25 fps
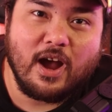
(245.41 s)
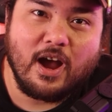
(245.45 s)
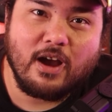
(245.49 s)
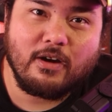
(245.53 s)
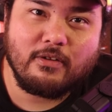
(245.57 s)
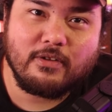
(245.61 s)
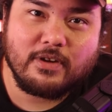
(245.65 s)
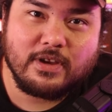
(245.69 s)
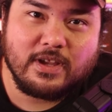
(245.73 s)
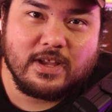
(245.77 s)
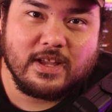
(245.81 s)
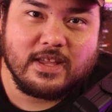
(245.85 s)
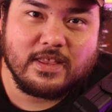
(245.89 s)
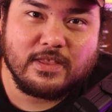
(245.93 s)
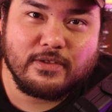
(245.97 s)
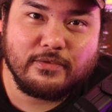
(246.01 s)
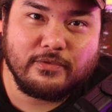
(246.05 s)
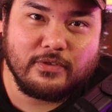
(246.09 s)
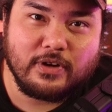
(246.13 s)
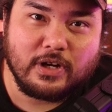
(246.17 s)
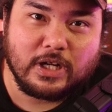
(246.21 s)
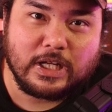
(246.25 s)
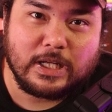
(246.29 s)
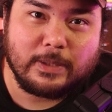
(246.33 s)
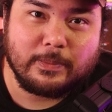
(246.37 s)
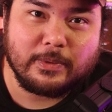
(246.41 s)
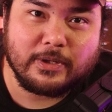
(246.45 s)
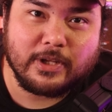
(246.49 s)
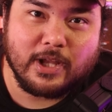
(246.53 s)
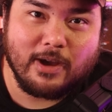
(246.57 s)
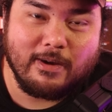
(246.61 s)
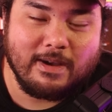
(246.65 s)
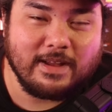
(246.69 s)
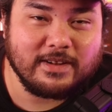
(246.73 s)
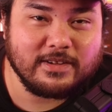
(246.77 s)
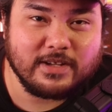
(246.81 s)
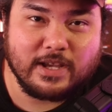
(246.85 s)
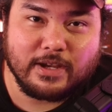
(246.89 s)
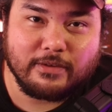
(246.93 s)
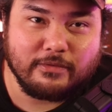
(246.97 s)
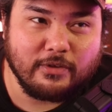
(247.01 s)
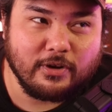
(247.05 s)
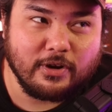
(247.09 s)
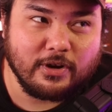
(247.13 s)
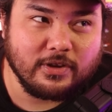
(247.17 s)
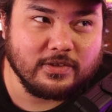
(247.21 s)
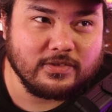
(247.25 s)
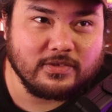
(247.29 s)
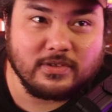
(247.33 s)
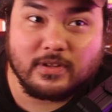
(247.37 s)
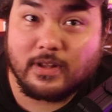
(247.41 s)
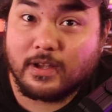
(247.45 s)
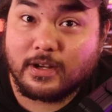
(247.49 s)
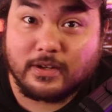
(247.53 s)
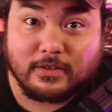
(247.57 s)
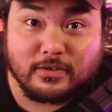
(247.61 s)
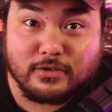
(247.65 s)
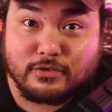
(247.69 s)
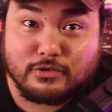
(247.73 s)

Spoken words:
Hurry the fuck up and go out and take photos. Like,